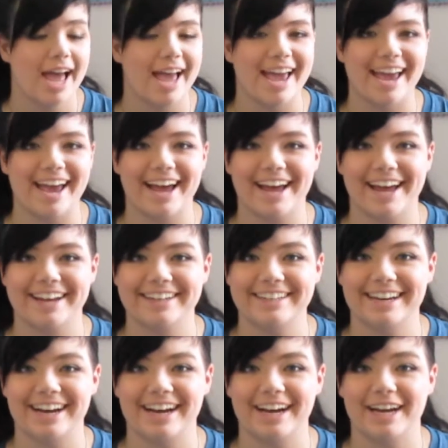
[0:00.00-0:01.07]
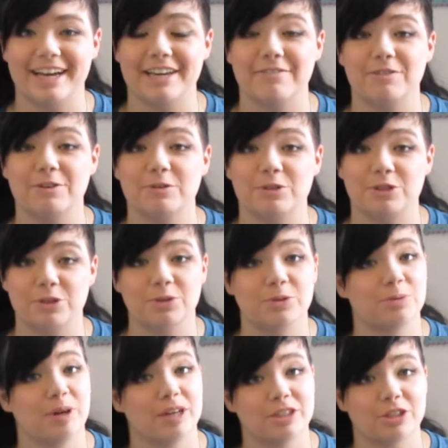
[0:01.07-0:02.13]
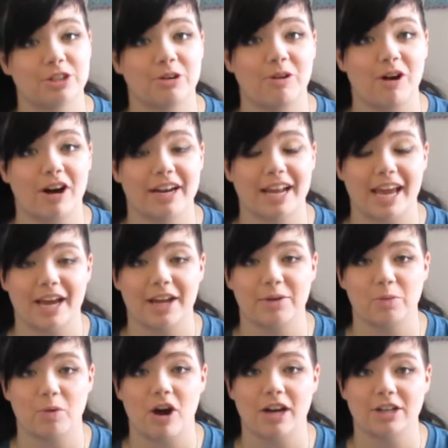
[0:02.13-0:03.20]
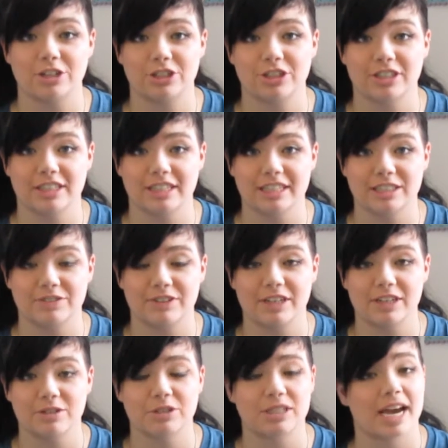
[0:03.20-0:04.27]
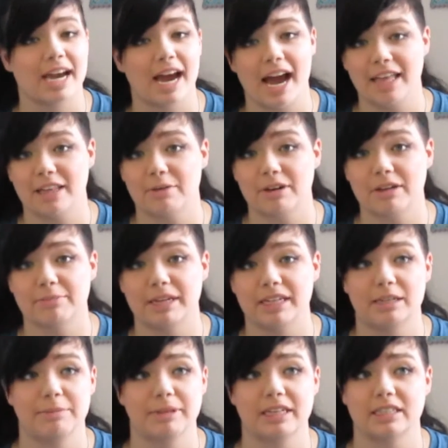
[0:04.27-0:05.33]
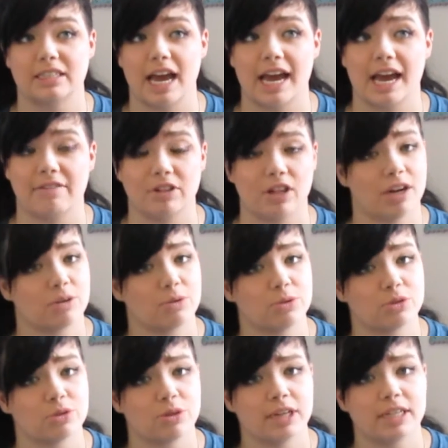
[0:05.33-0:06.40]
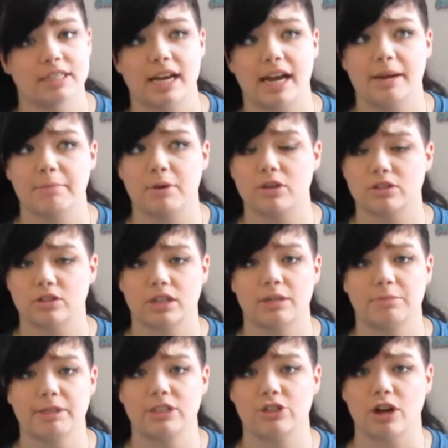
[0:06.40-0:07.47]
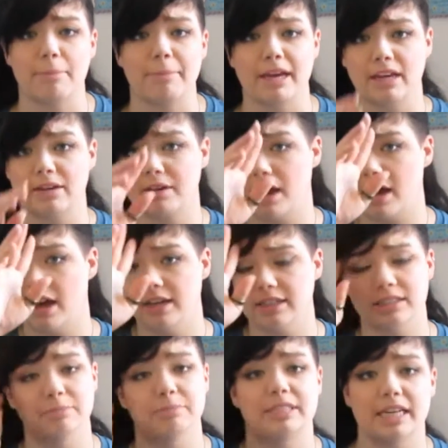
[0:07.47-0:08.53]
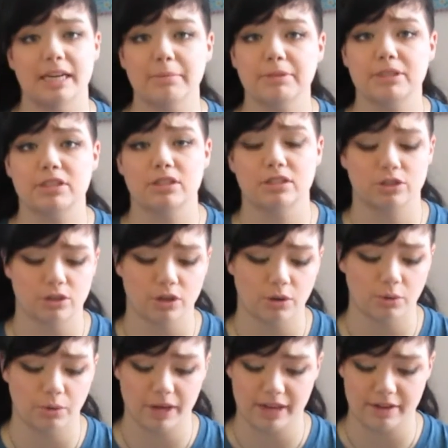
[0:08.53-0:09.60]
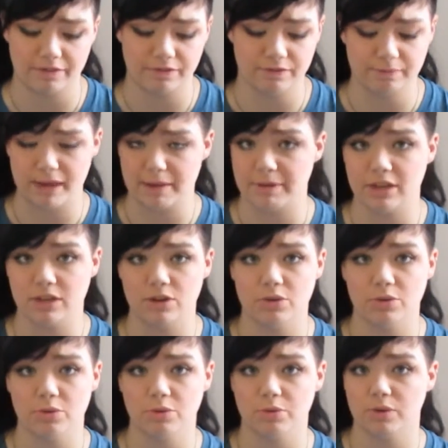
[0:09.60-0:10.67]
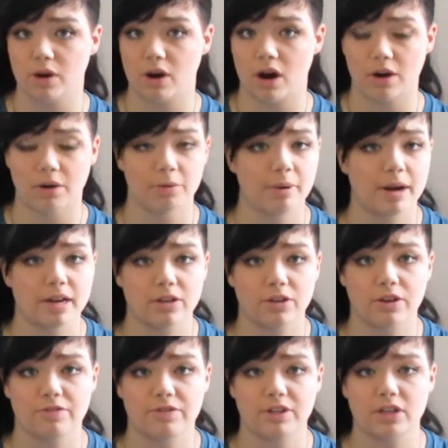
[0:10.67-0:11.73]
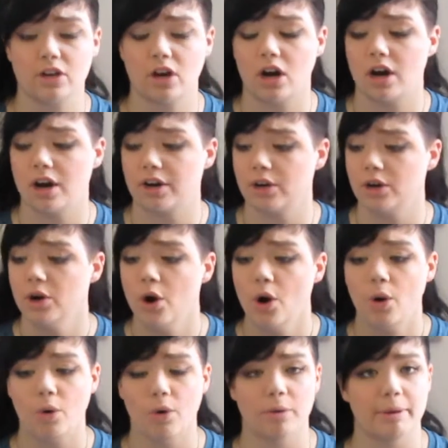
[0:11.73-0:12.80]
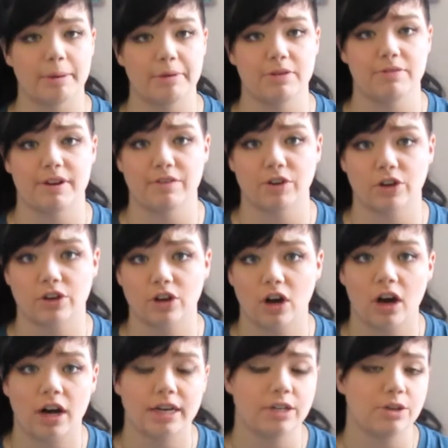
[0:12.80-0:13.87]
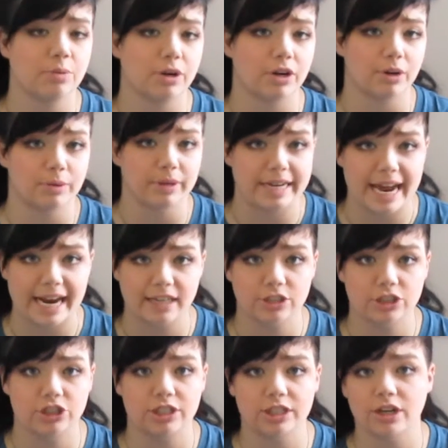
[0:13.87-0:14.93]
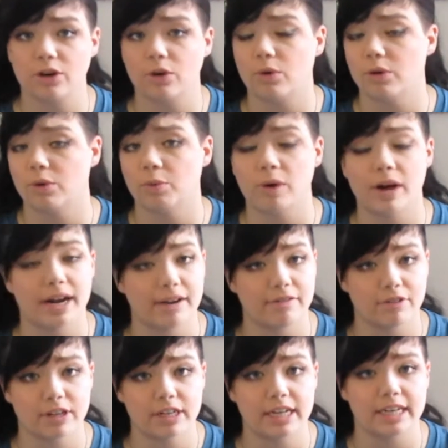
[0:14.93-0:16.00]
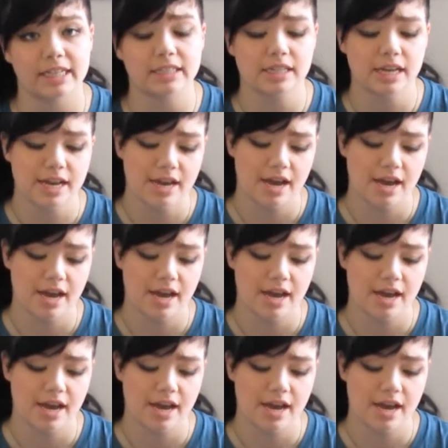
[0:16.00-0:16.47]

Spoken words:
And if you do want to go on and watch these videos, I highly recommend it because I have a lot of cool stories. I'm also going to be dropping some tips. So if maybe you are a regular at VidCon or maybe you've never gone and you want to go next year or whatever it is,